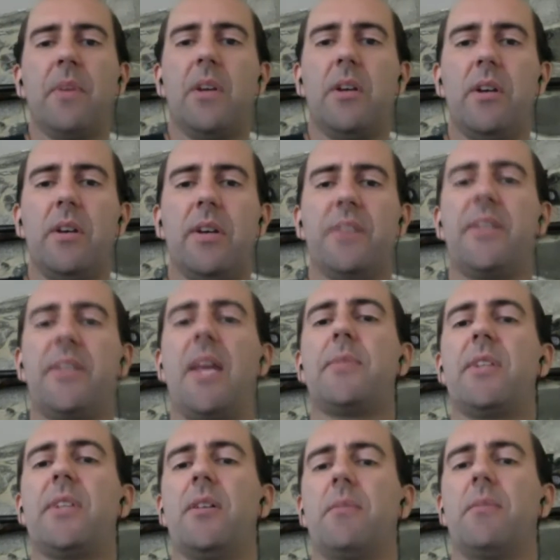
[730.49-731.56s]
a
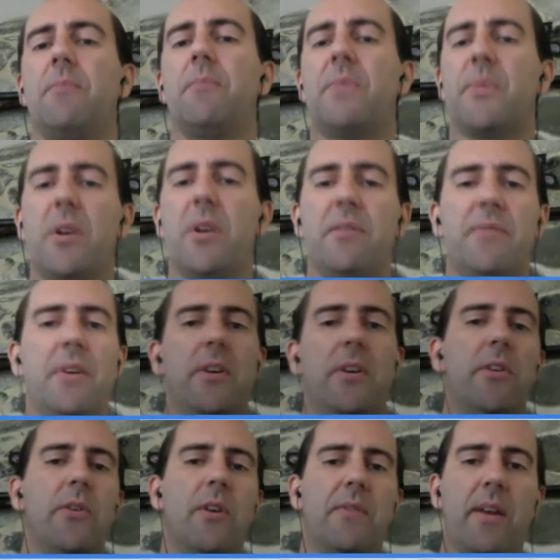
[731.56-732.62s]
Samsung
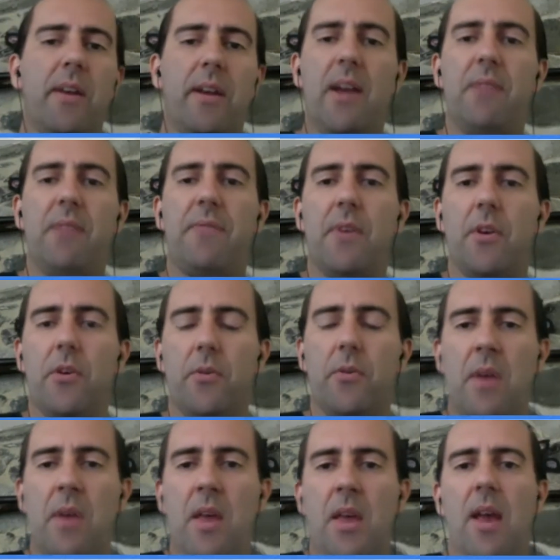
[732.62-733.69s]
smartphone or I've got an iPhone,